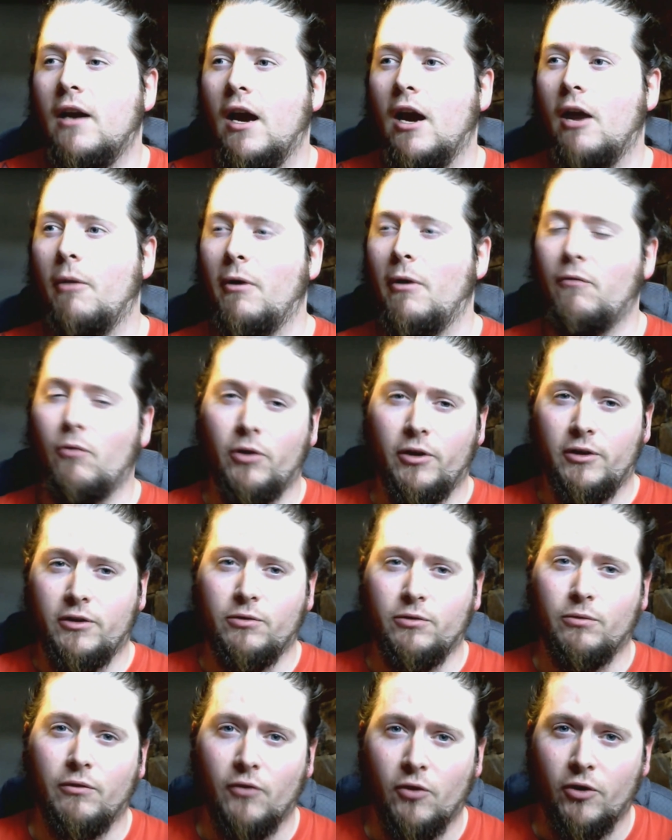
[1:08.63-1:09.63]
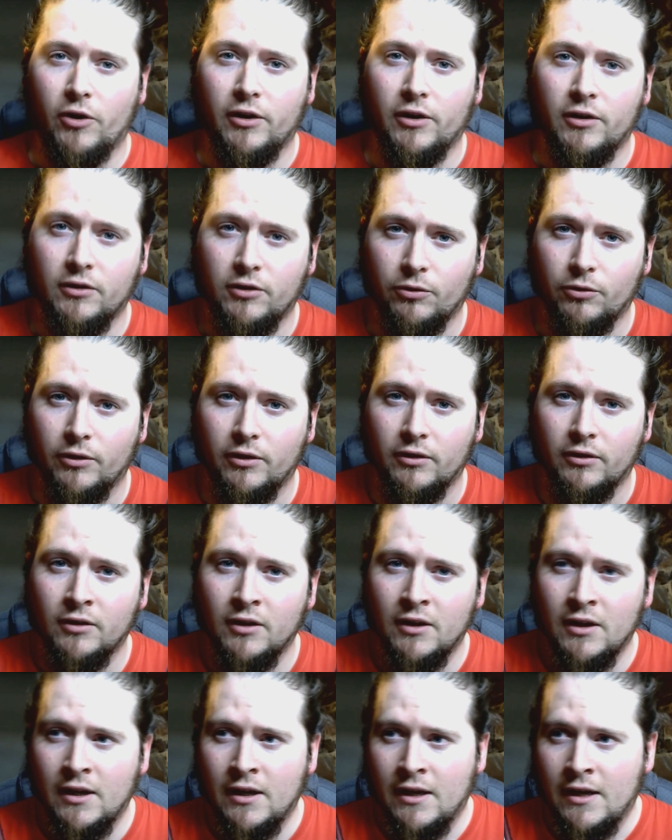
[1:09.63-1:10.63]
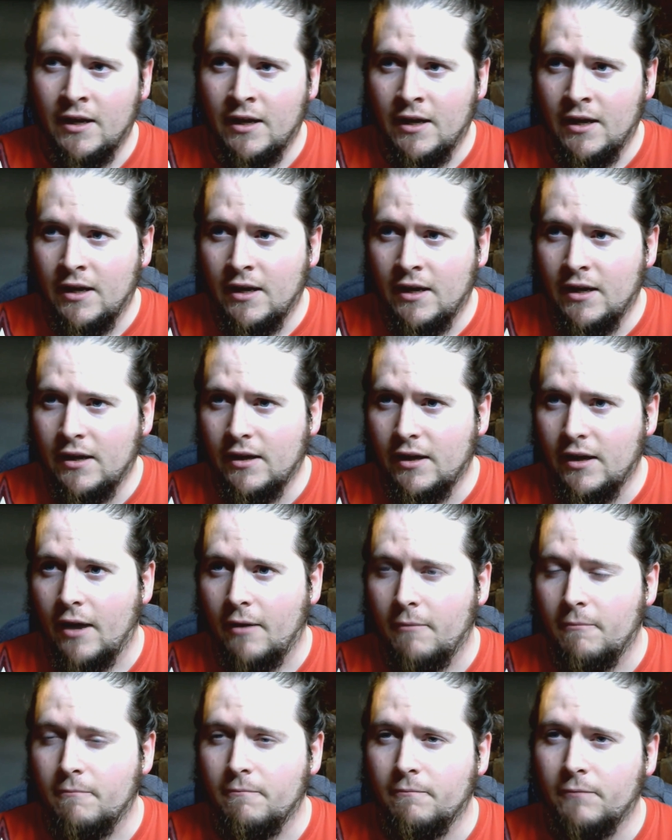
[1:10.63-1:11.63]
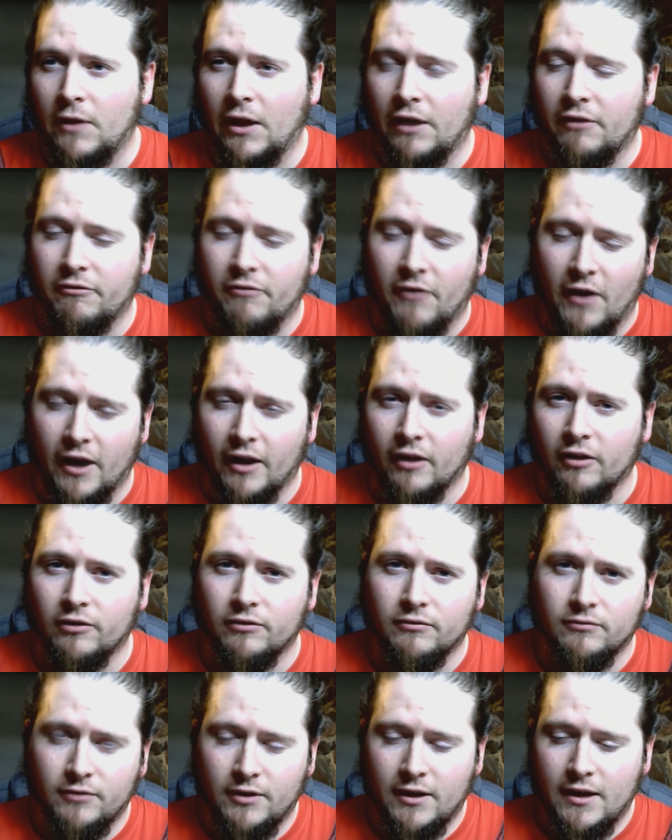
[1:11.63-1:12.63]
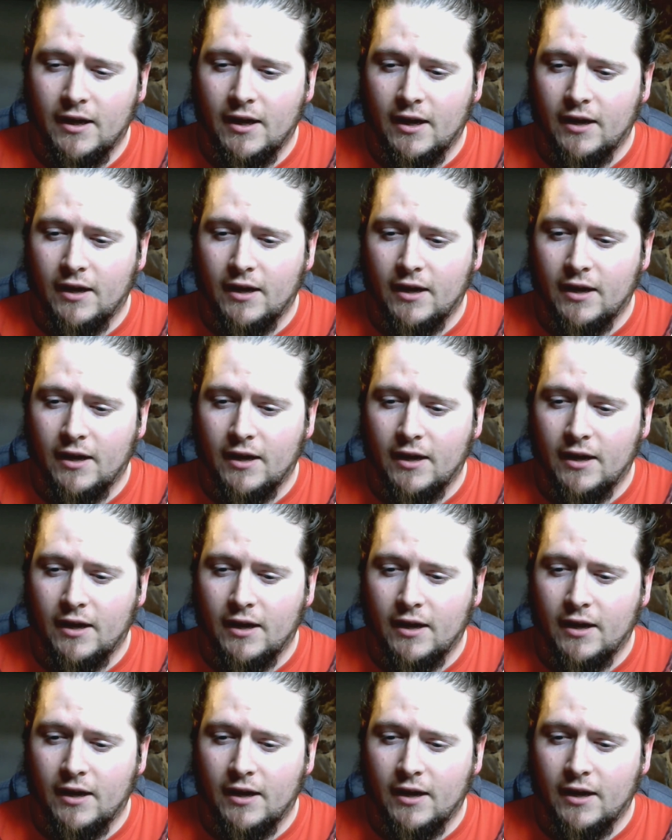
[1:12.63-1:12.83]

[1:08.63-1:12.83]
I've wanted to avoid doing, violent